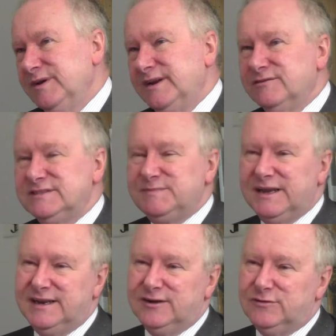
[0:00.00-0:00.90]
We're now
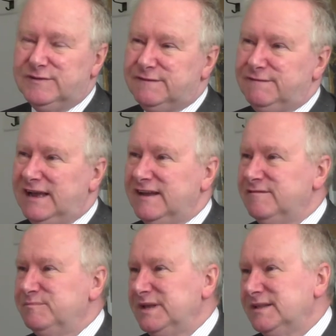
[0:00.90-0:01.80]
spending over
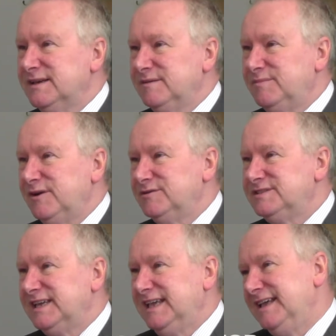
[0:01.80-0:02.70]
£5 billion
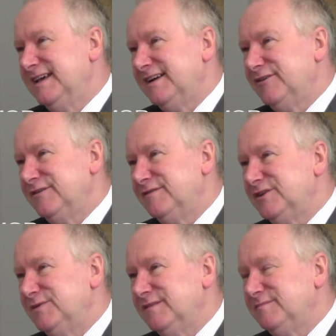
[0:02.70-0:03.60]
a year out of
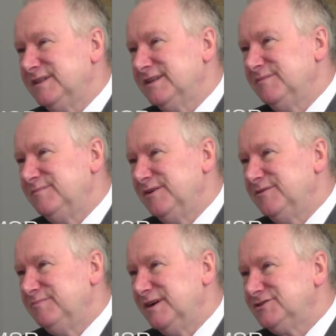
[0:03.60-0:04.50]
the £12
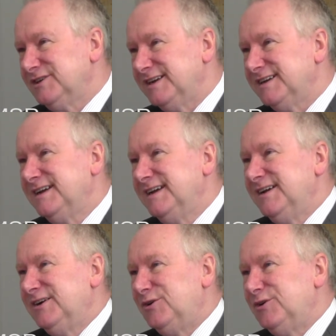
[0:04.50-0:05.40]
billion budget
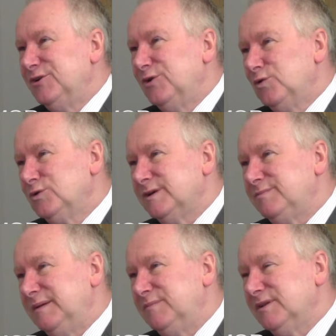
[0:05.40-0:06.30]
on older
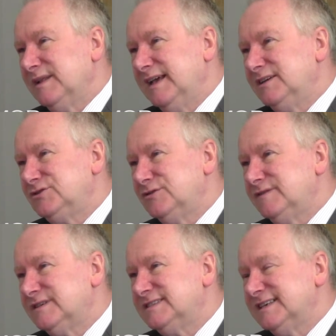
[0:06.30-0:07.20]
people aged
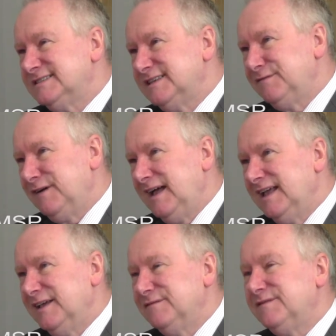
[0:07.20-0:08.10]
over
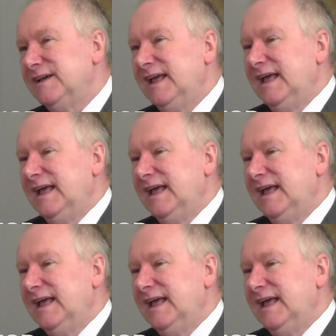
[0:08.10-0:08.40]
65.